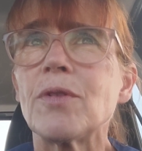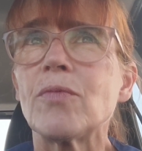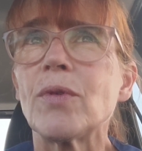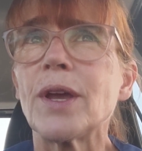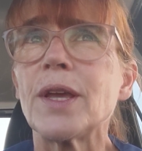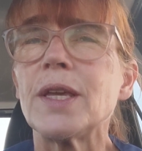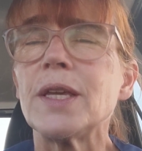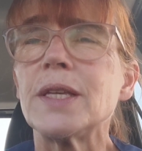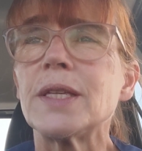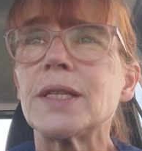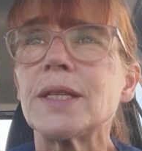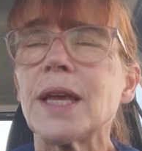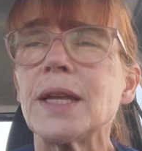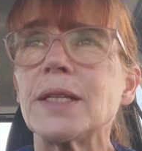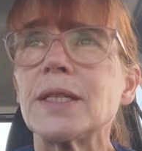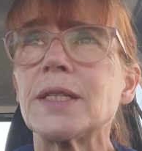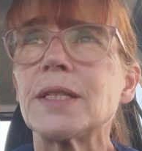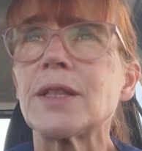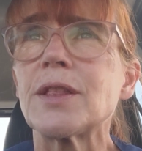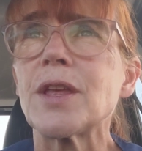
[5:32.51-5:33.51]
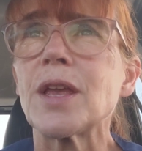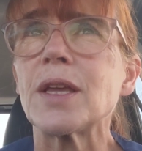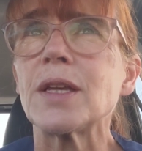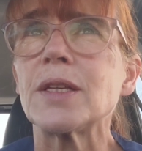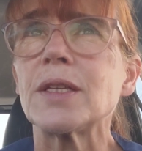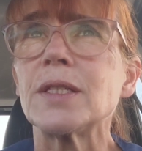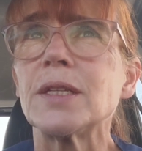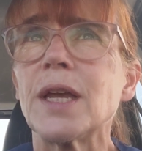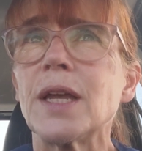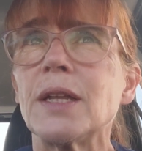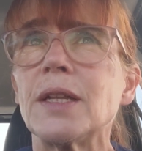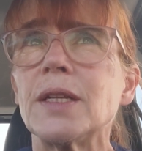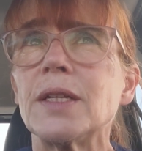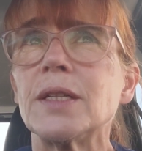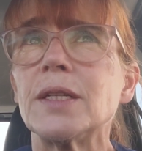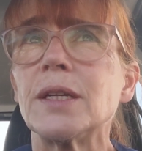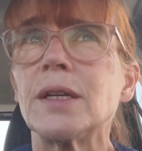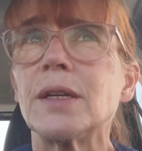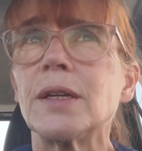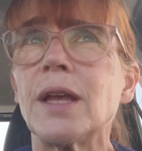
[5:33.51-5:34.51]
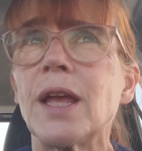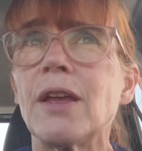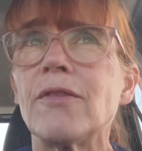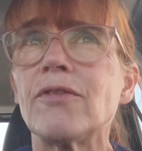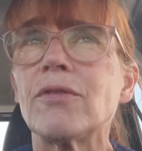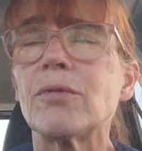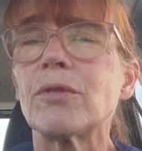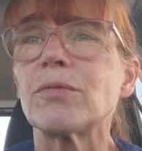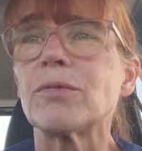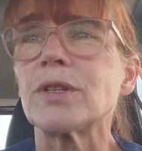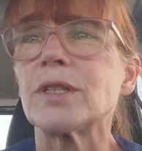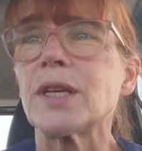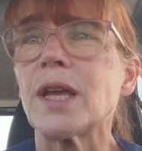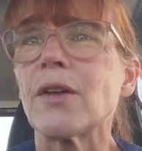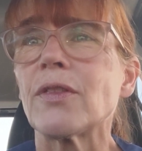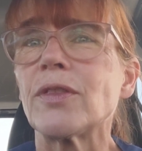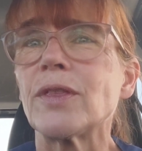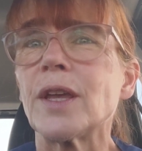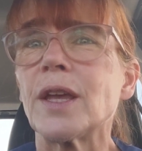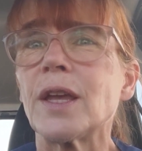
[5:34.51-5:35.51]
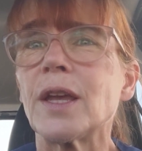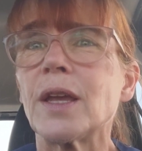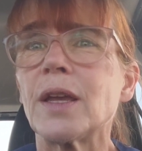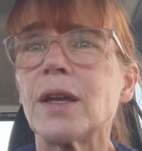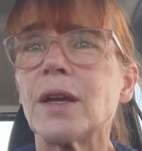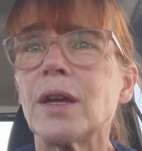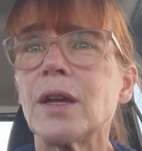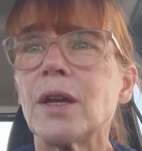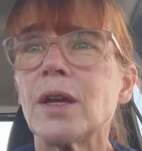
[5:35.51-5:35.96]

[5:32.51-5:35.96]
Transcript: the way he sensed things, and everyone was out there